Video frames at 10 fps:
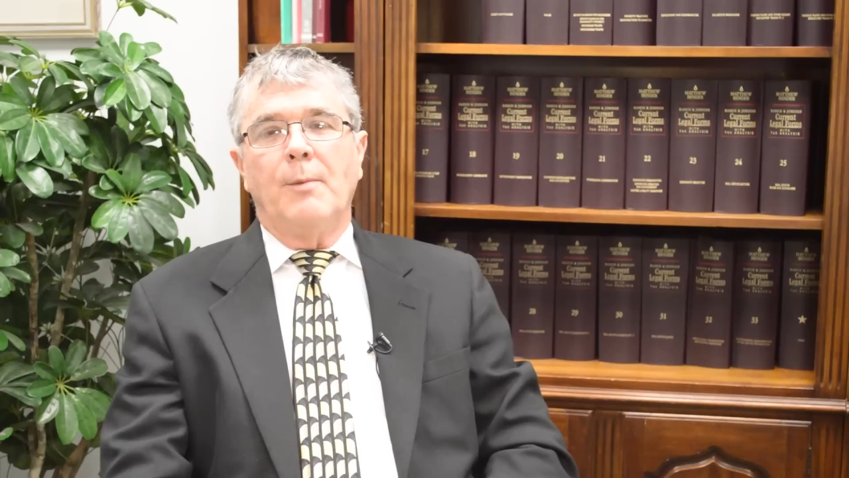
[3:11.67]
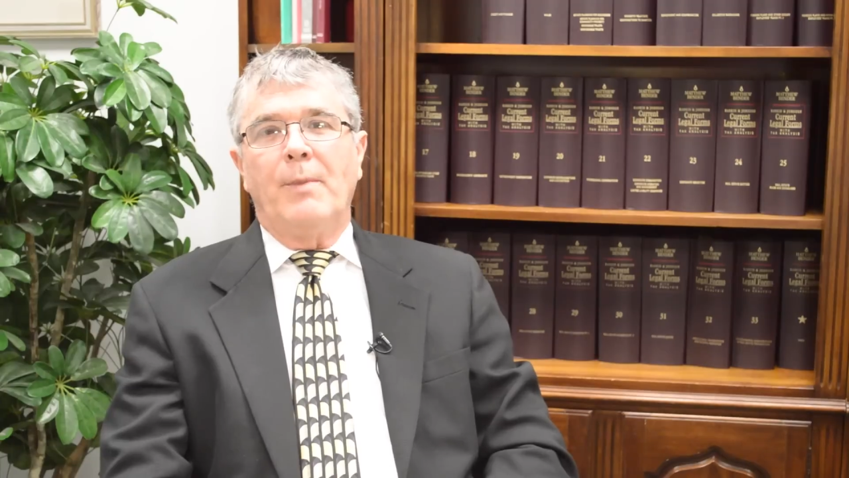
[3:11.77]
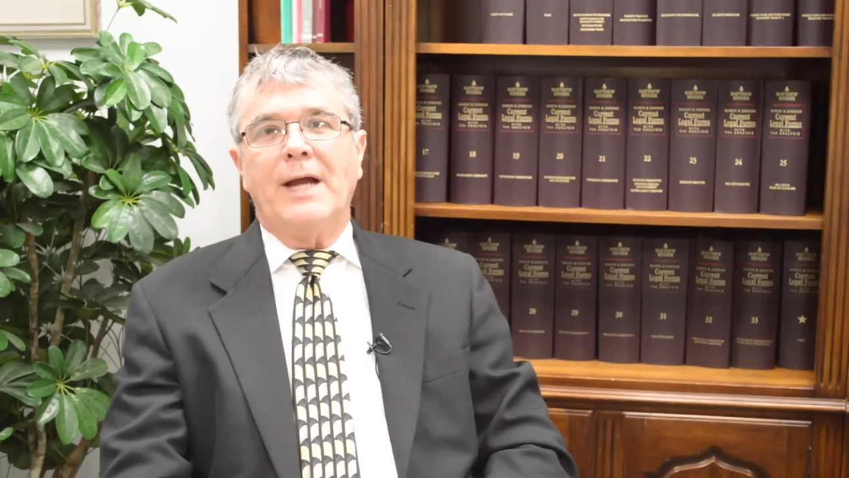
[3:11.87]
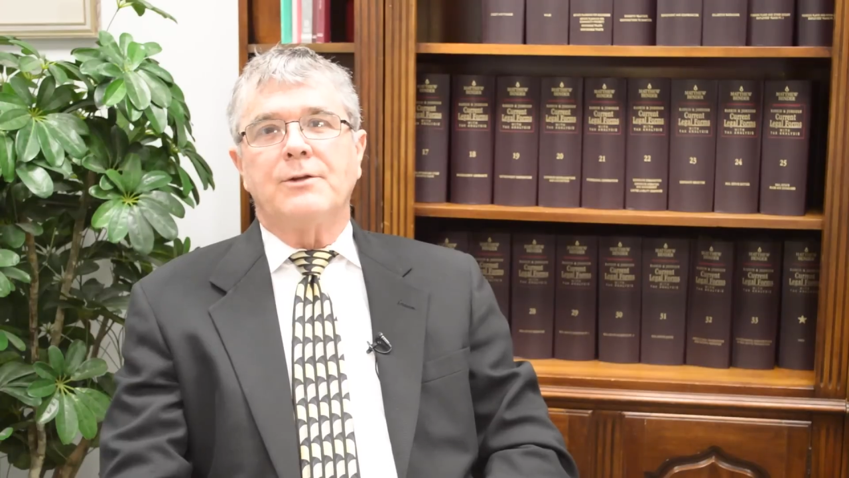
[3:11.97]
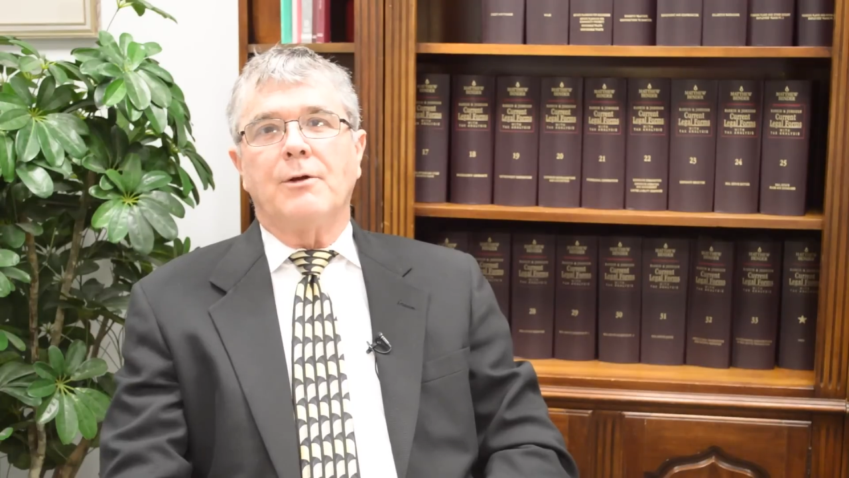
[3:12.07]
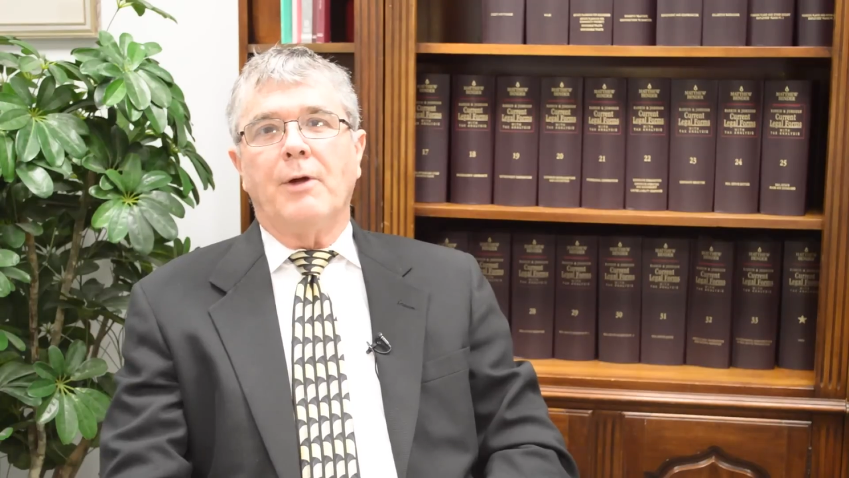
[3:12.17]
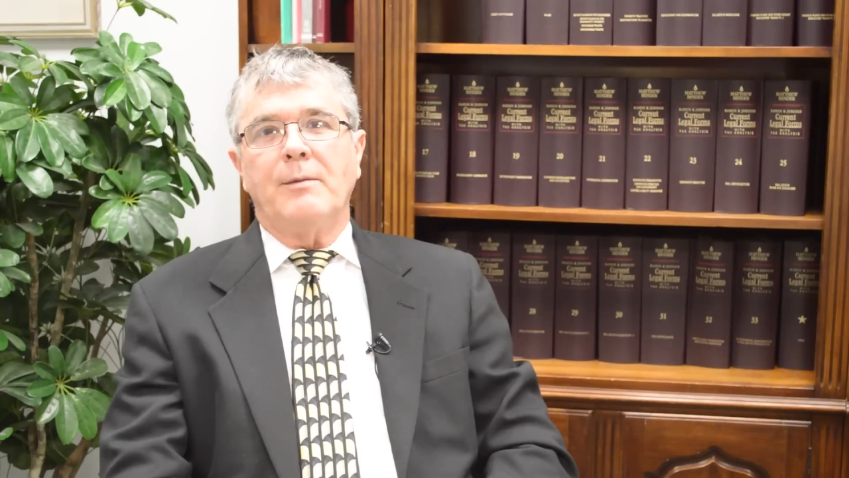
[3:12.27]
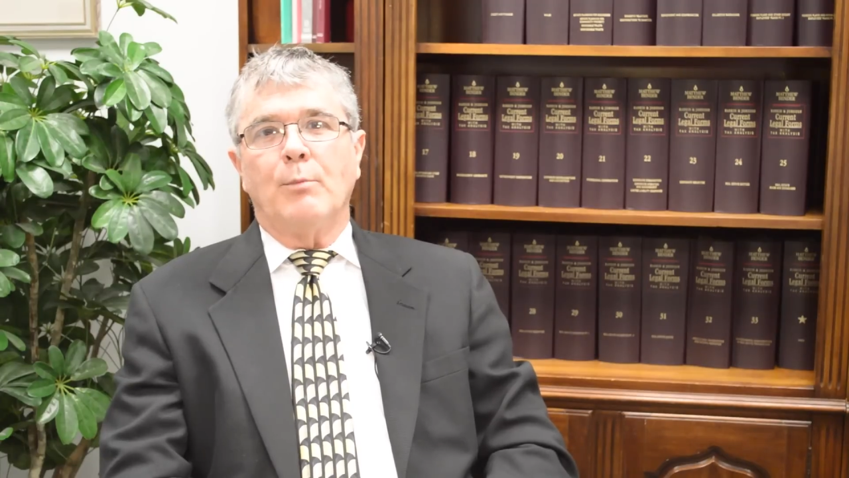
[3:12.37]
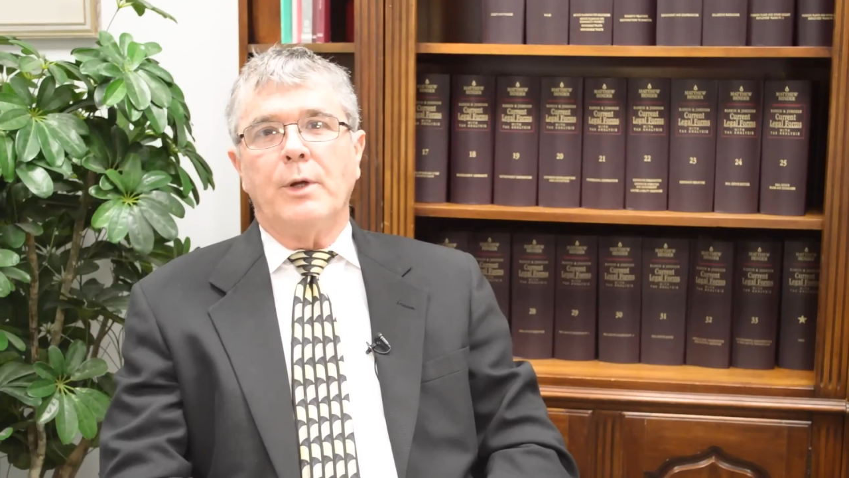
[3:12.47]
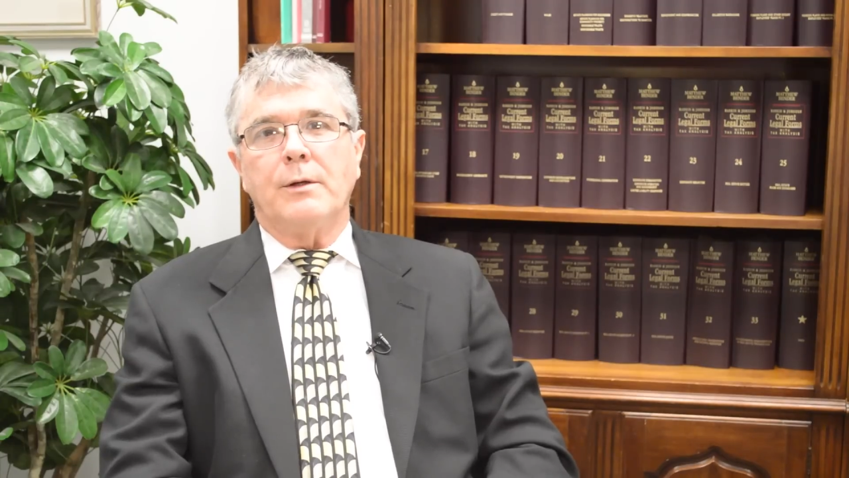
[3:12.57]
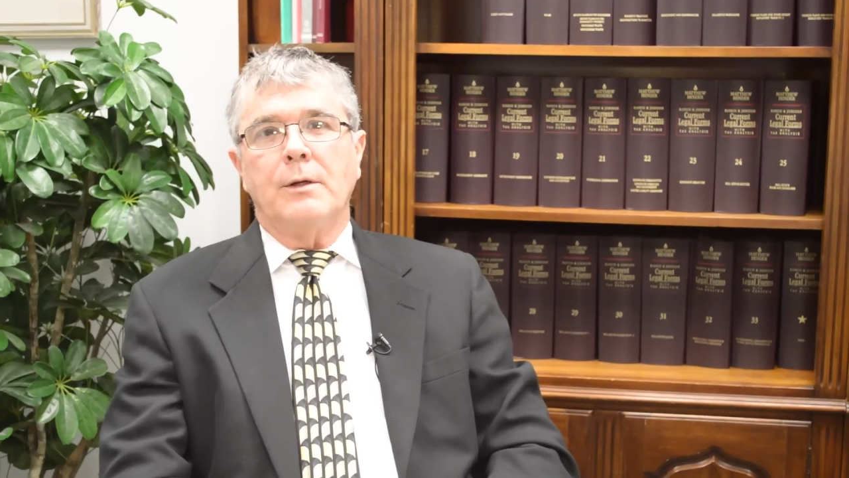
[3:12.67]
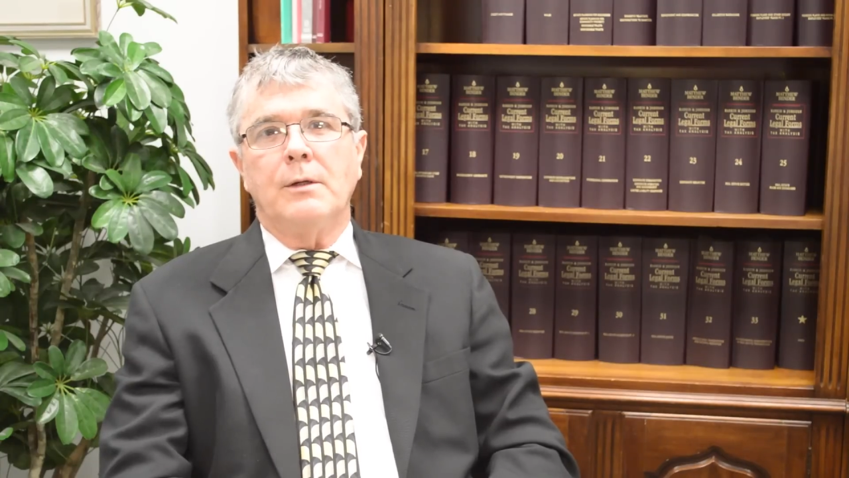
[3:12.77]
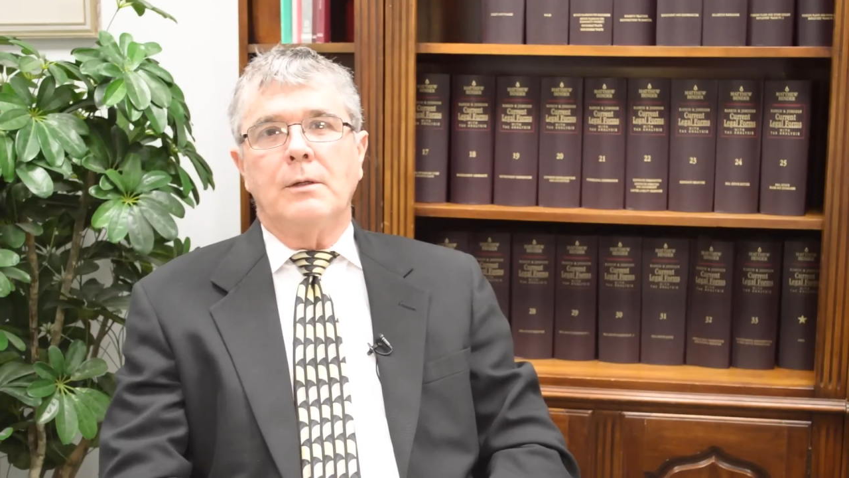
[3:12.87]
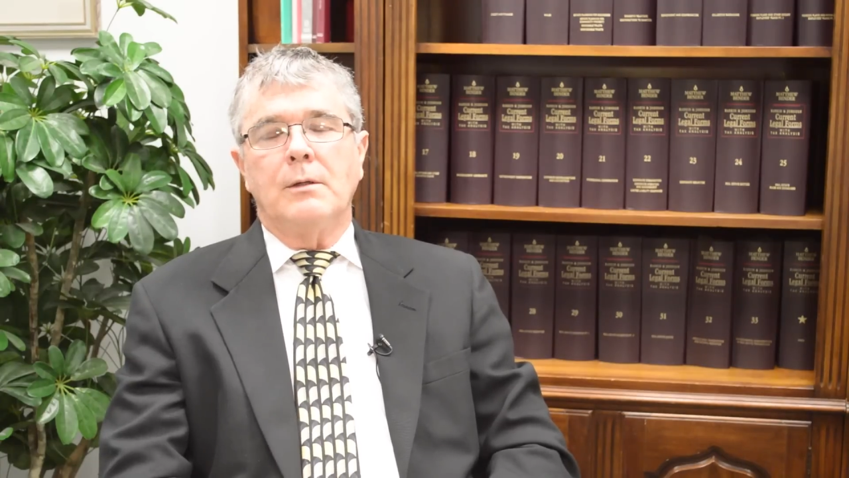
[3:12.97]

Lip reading: back to Great Britain